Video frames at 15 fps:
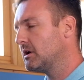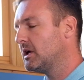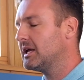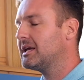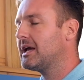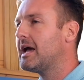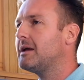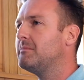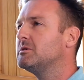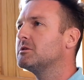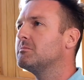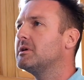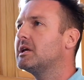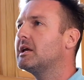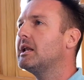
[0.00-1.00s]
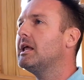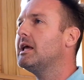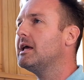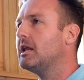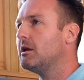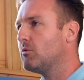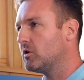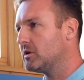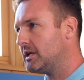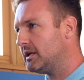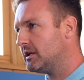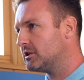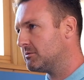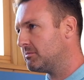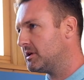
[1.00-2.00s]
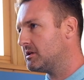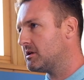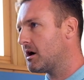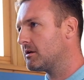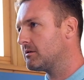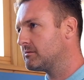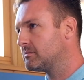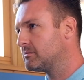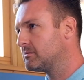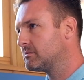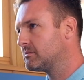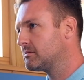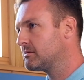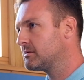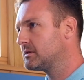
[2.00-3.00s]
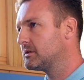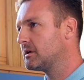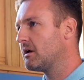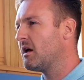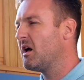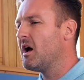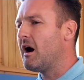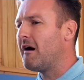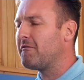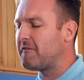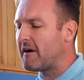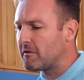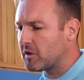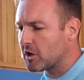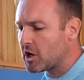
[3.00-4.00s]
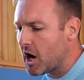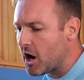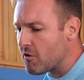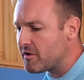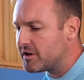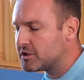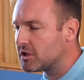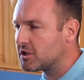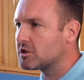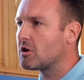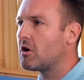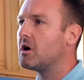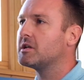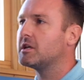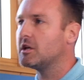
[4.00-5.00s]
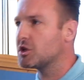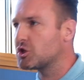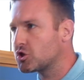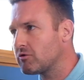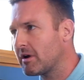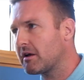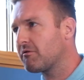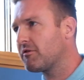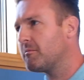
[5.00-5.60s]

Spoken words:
It came to me clearly what needed to be done. I found the courage inside and the strength